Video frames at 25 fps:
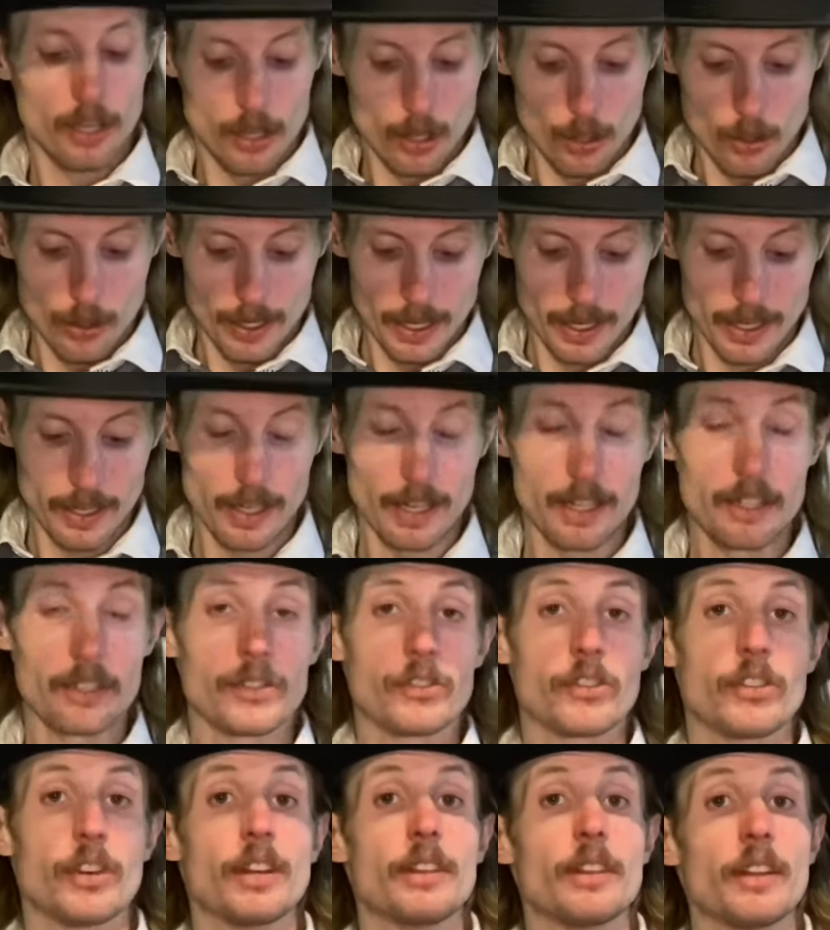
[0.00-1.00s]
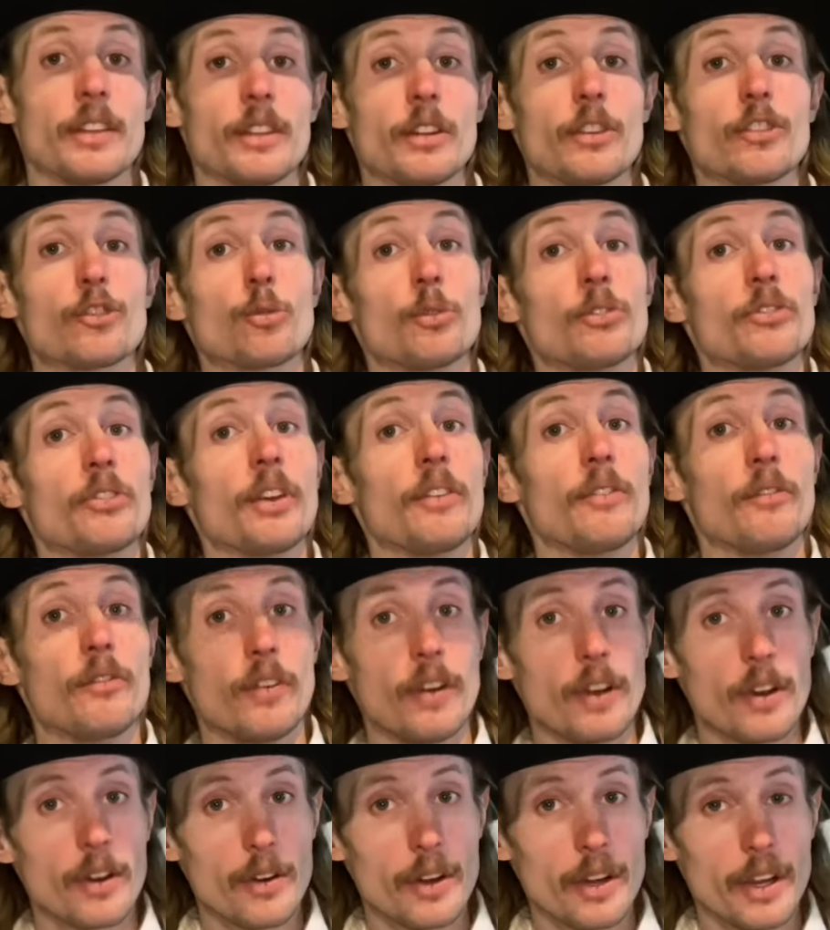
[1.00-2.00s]
going, I'd like to say that this was a
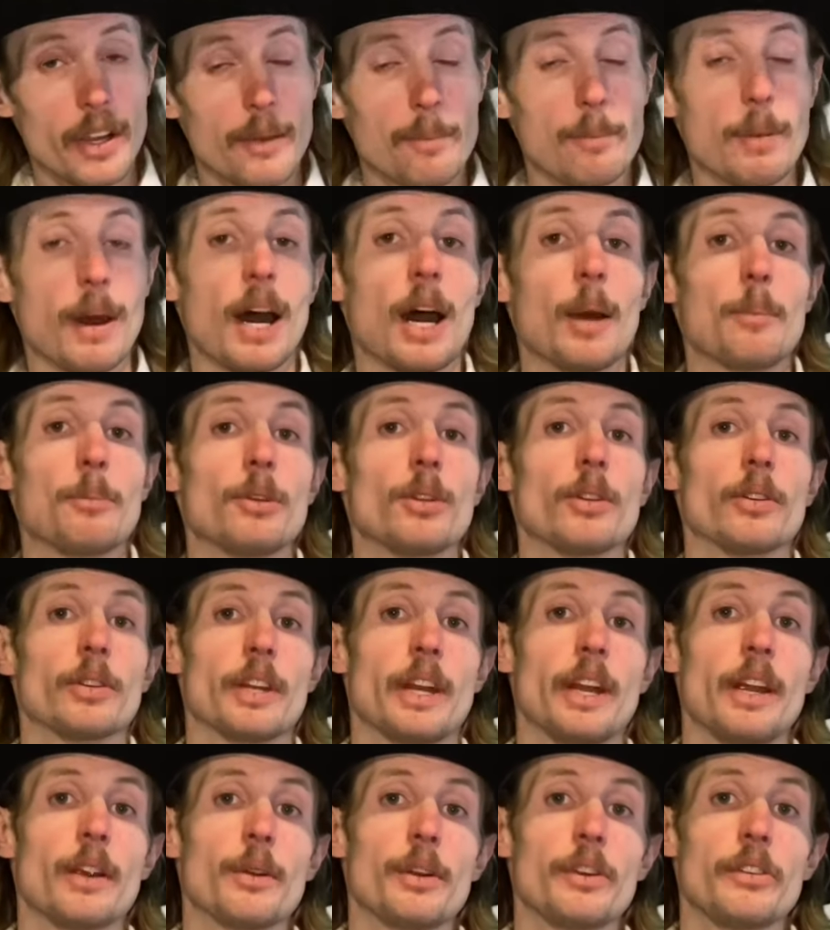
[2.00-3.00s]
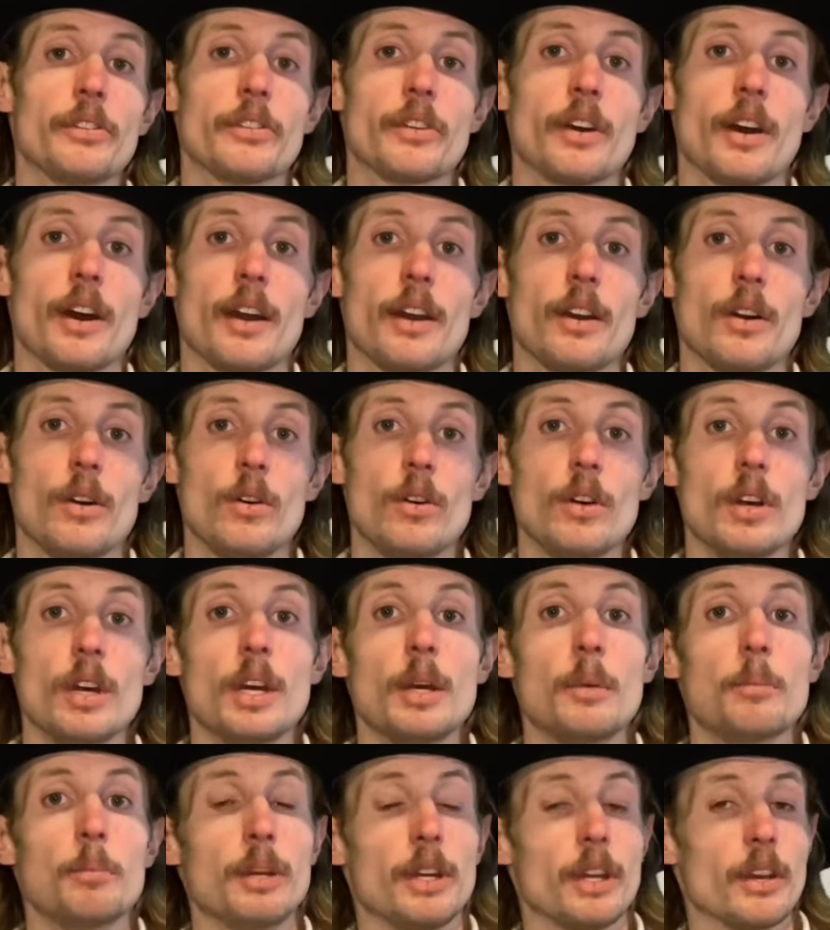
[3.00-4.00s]
very popular carry style
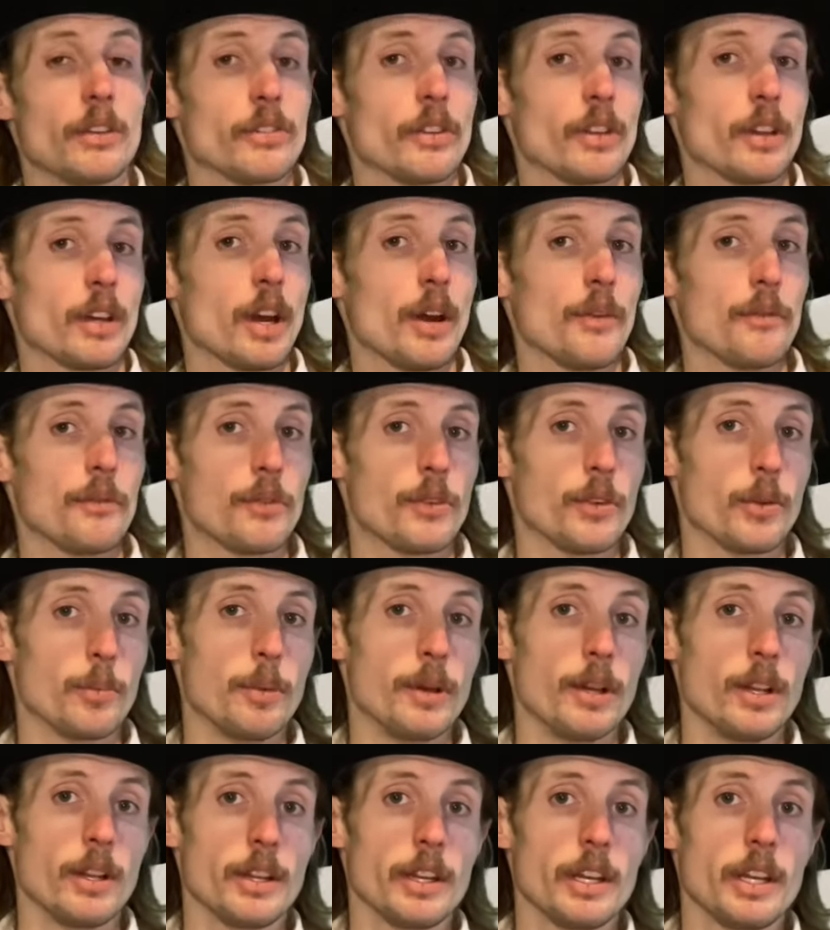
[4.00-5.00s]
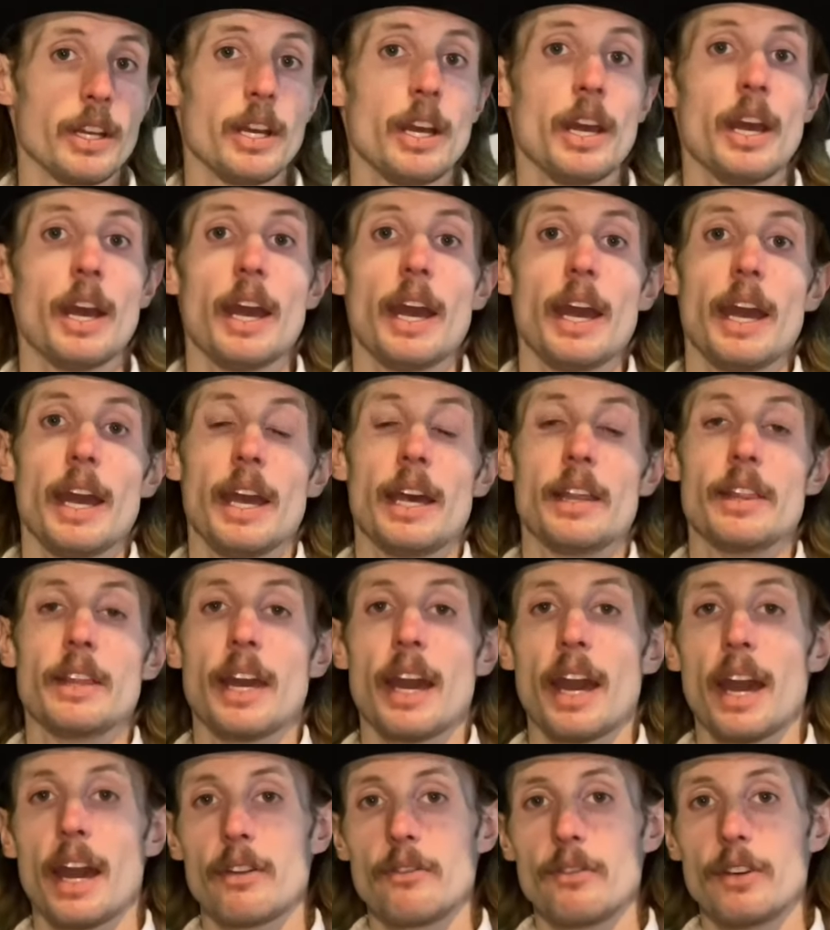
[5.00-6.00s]
because of the comfortability and the
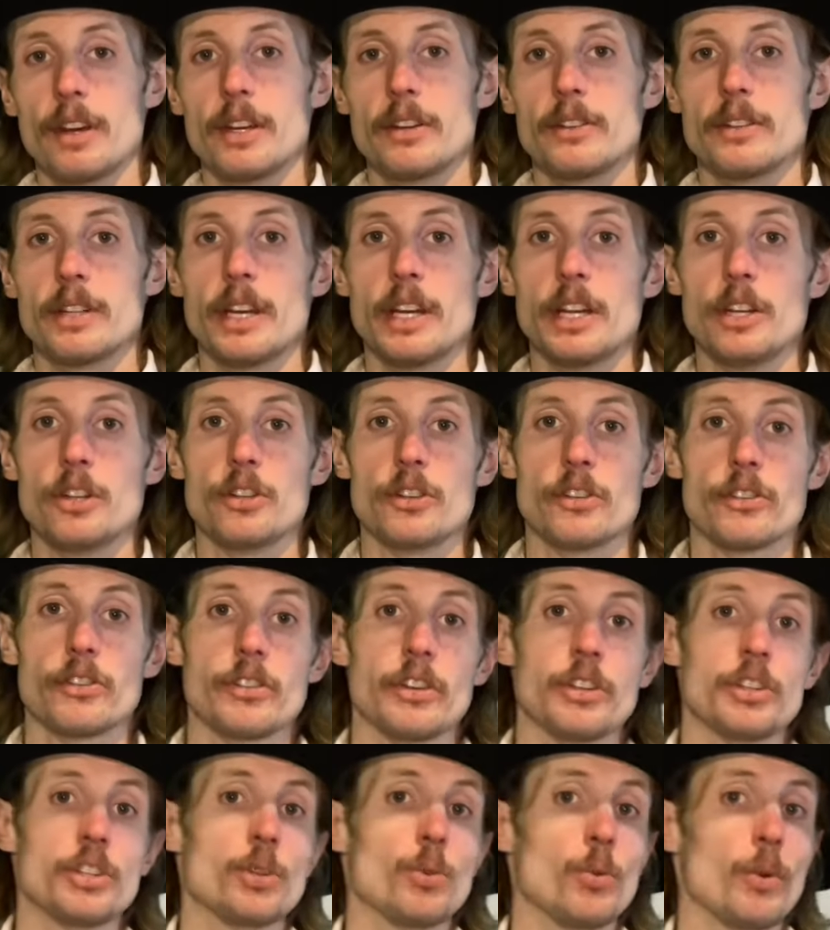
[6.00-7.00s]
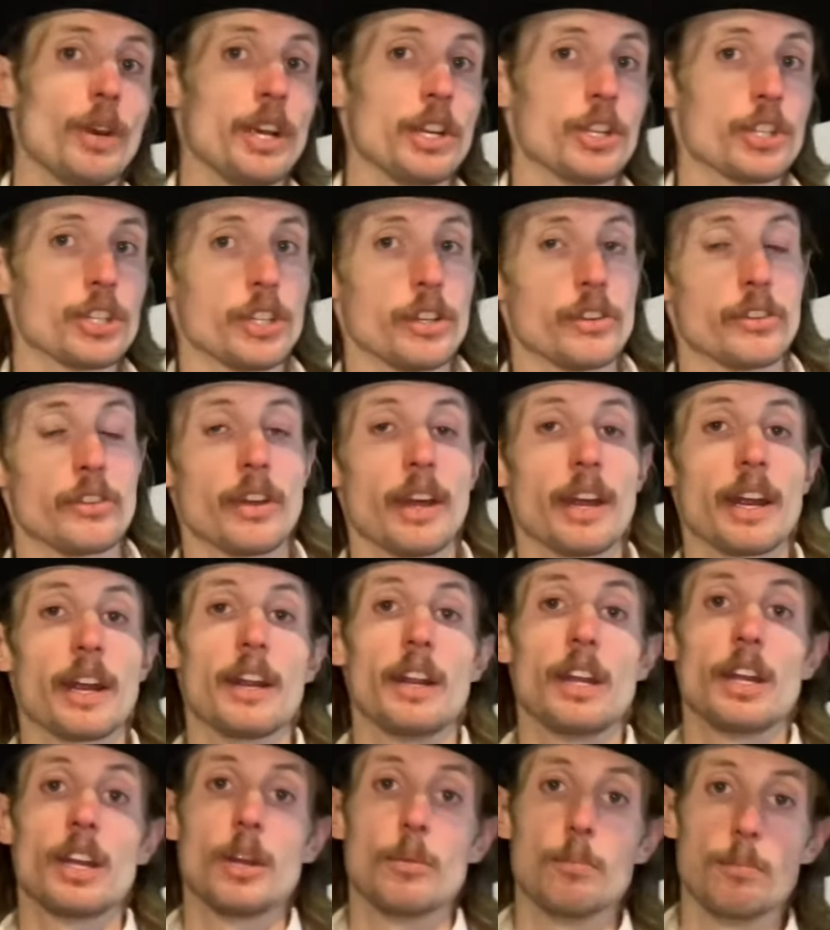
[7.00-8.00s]
advantageous situations that
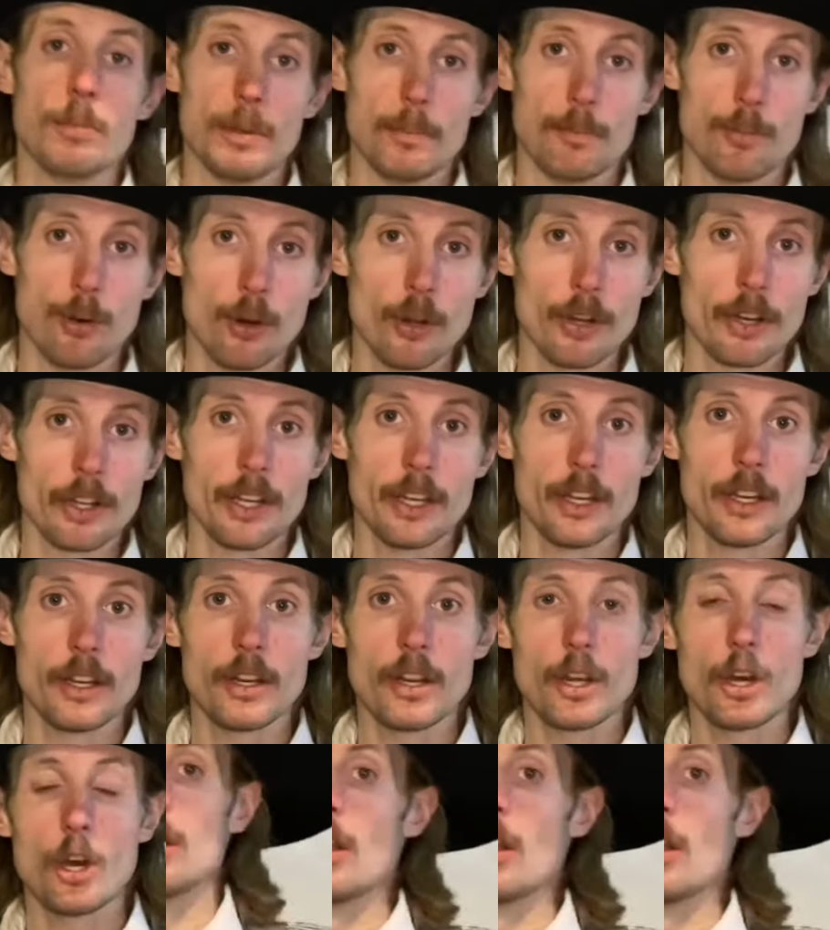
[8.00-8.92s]
it can be put in.